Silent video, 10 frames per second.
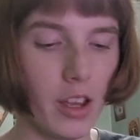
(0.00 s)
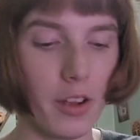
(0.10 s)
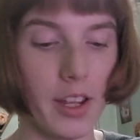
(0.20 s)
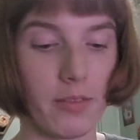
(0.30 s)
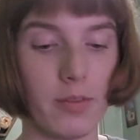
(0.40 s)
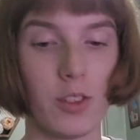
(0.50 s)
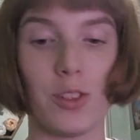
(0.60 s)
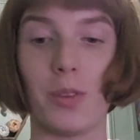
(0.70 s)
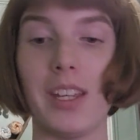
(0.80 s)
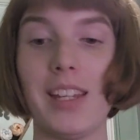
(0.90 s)
Okay,
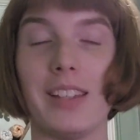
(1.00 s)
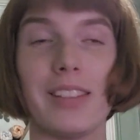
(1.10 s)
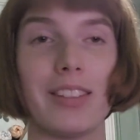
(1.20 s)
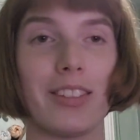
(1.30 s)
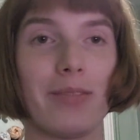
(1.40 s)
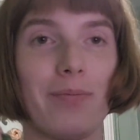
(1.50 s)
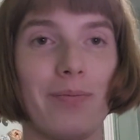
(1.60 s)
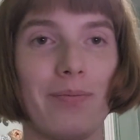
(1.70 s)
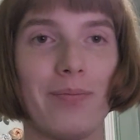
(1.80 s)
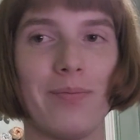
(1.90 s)
so these
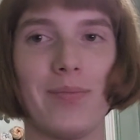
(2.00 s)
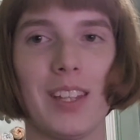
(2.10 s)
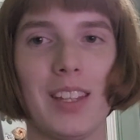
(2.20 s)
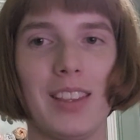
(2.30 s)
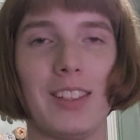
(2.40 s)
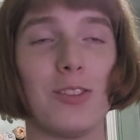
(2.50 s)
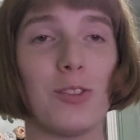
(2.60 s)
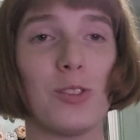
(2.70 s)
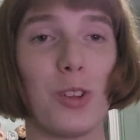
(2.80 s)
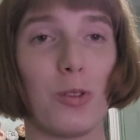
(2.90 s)
are
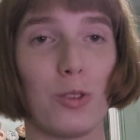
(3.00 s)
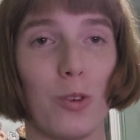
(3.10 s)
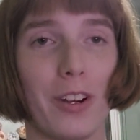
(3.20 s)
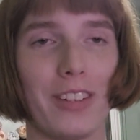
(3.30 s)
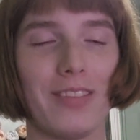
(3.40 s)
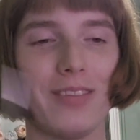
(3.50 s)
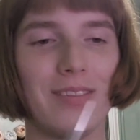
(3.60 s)
so short.